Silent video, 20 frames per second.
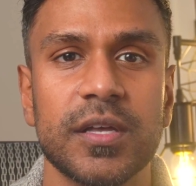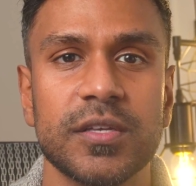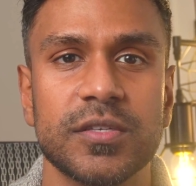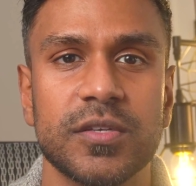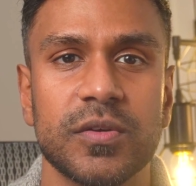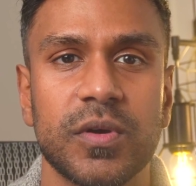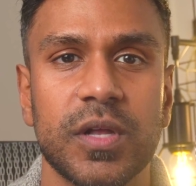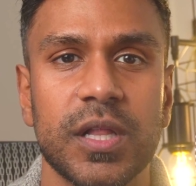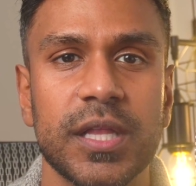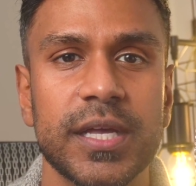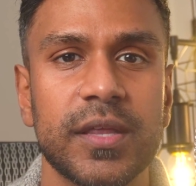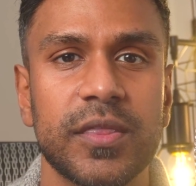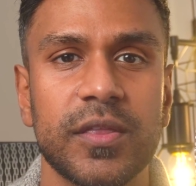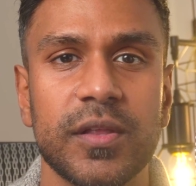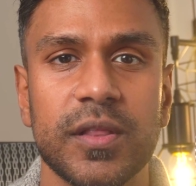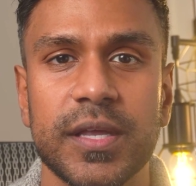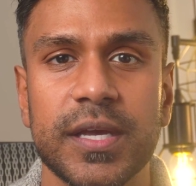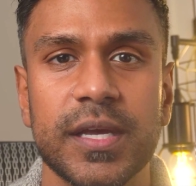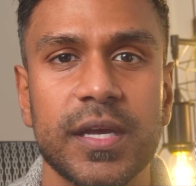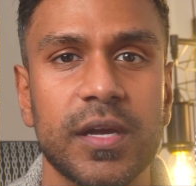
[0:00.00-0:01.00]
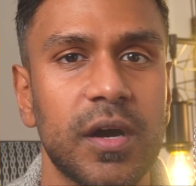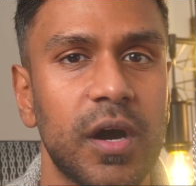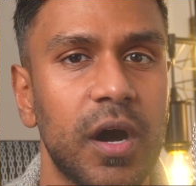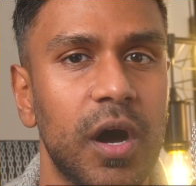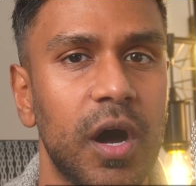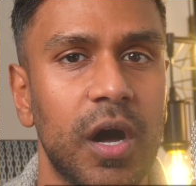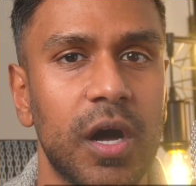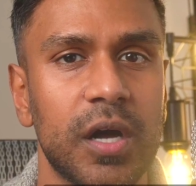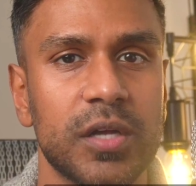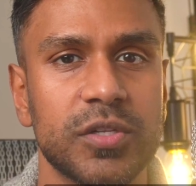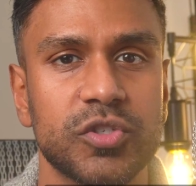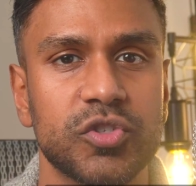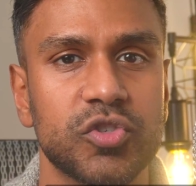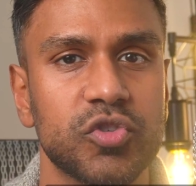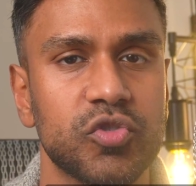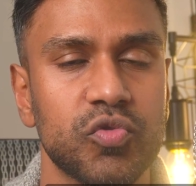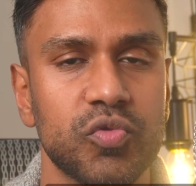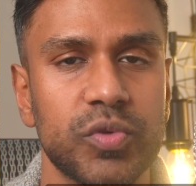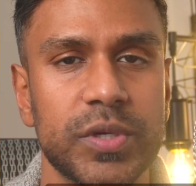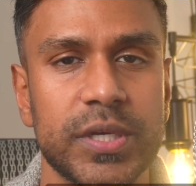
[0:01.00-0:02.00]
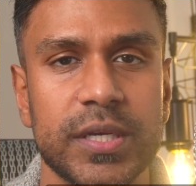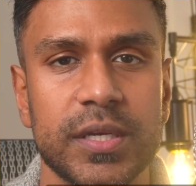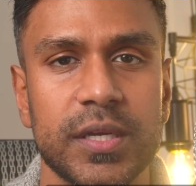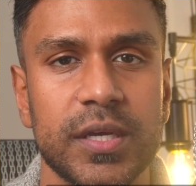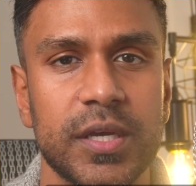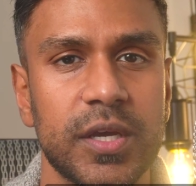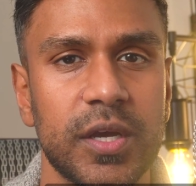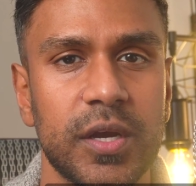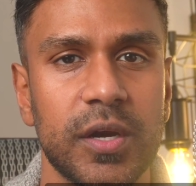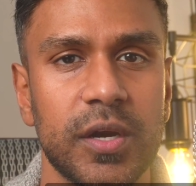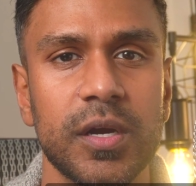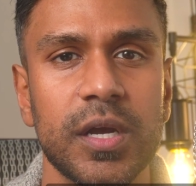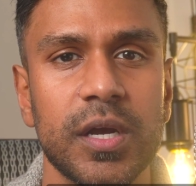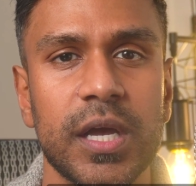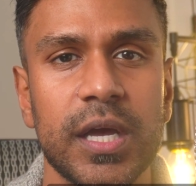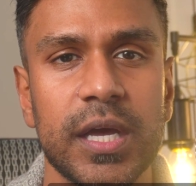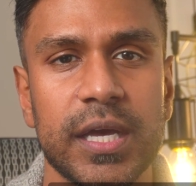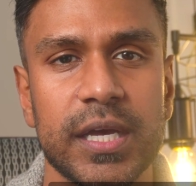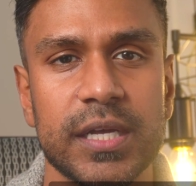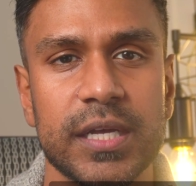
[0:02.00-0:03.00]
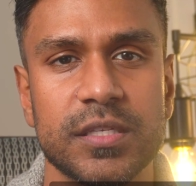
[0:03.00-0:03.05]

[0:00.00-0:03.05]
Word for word: So click the link on screen here, hit